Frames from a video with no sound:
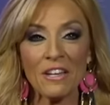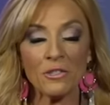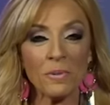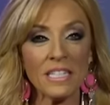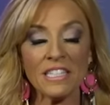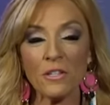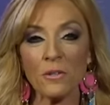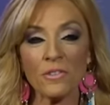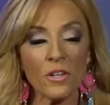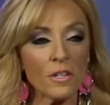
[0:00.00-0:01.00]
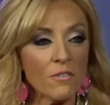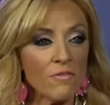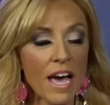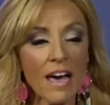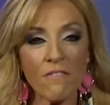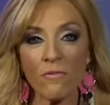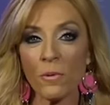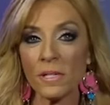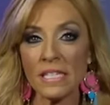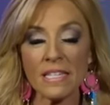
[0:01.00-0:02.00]
twenty-two, thirty-five,
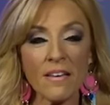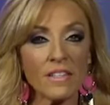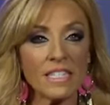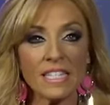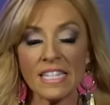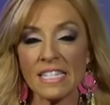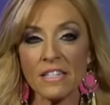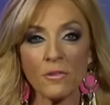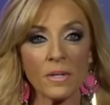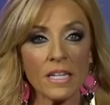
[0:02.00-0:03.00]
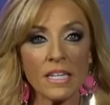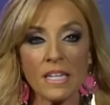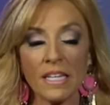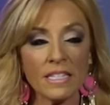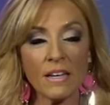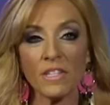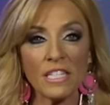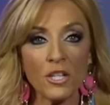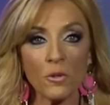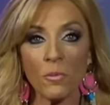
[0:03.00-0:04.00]
forty-seven, sixty-three,
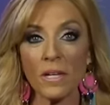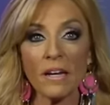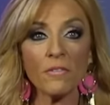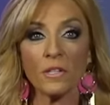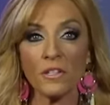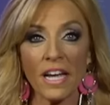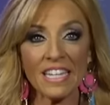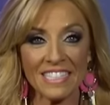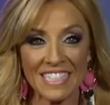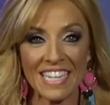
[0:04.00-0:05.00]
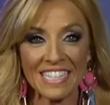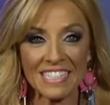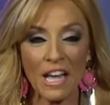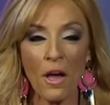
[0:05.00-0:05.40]
seventy-two, whatever your age is,